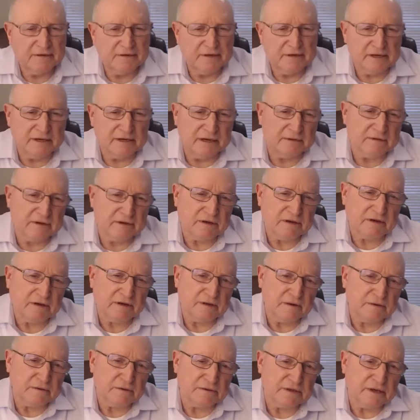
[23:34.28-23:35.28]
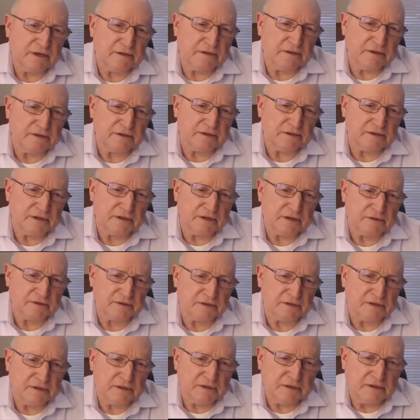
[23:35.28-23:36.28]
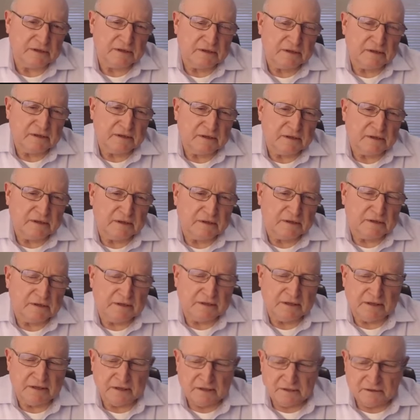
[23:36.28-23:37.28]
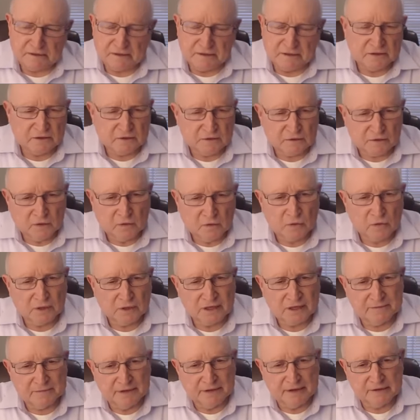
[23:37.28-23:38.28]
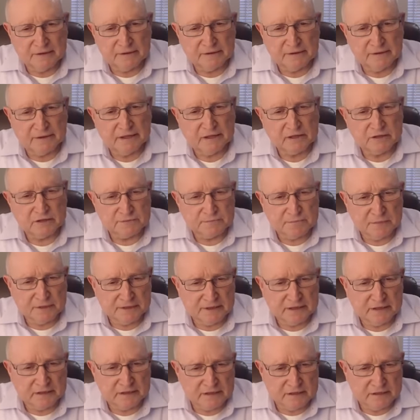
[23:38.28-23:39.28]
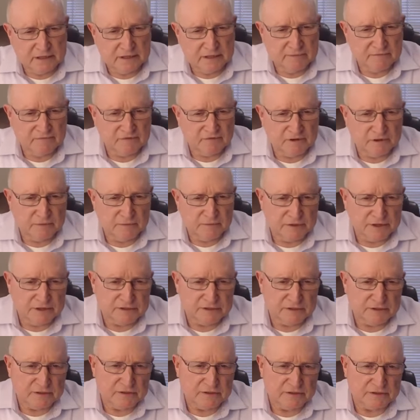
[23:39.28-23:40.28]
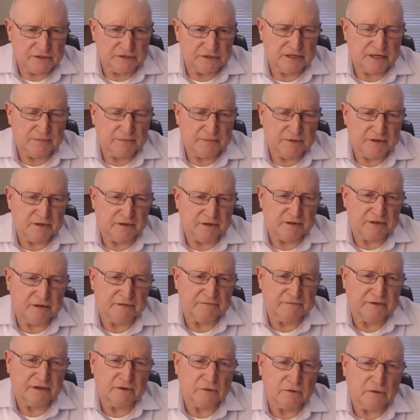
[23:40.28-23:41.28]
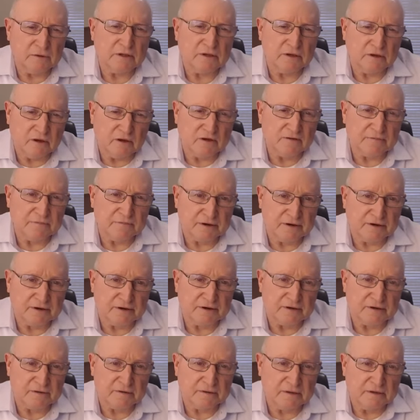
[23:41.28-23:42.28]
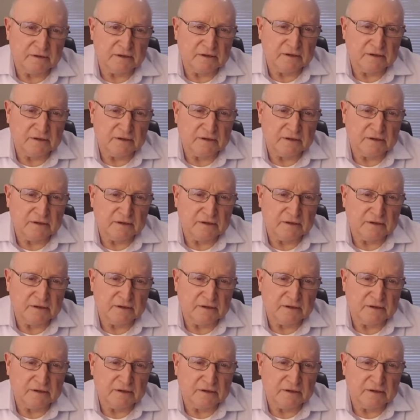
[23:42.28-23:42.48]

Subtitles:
of time to negotiate these things in an orderly manner, and there's plenty of time for the president to step in if a cooling off period